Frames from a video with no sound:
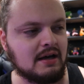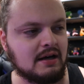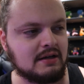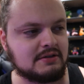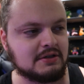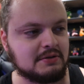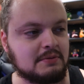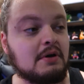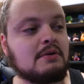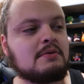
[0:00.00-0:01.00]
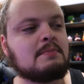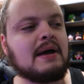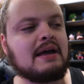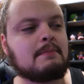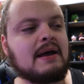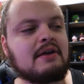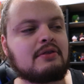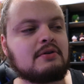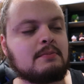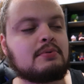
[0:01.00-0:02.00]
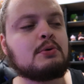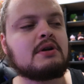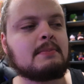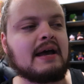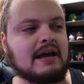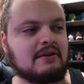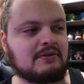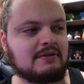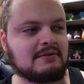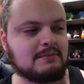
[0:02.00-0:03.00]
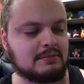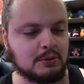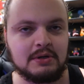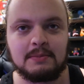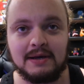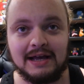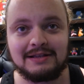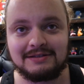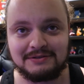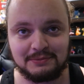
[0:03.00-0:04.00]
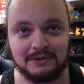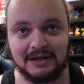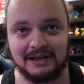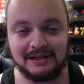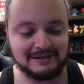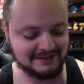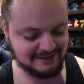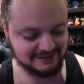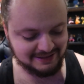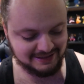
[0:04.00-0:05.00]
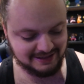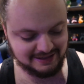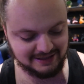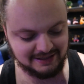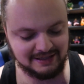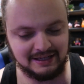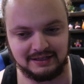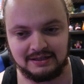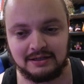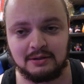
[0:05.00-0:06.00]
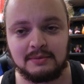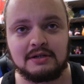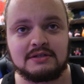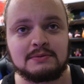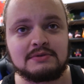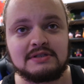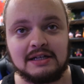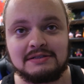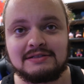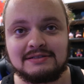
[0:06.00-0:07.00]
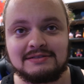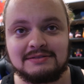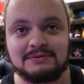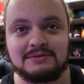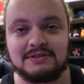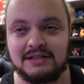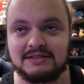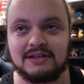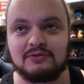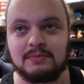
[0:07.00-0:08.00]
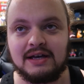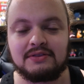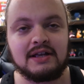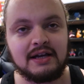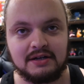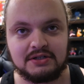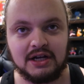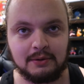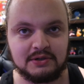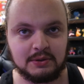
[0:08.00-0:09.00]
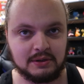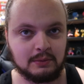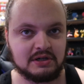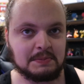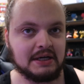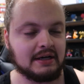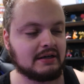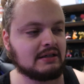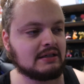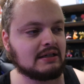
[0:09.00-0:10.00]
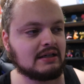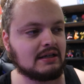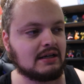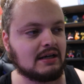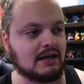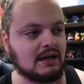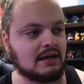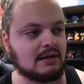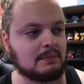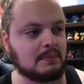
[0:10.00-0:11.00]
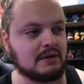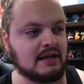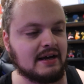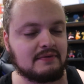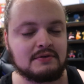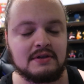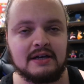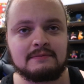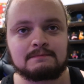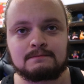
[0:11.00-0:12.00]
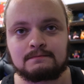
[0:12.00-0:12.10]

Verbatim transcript: Uh, so a ba bath and a brew and a bath. Brew and a bath is what I had. Uh, and I gotta be honest, it was nice. It was nice to have a bath. Then I had a shower so I could wash my hair. Uh, but after that,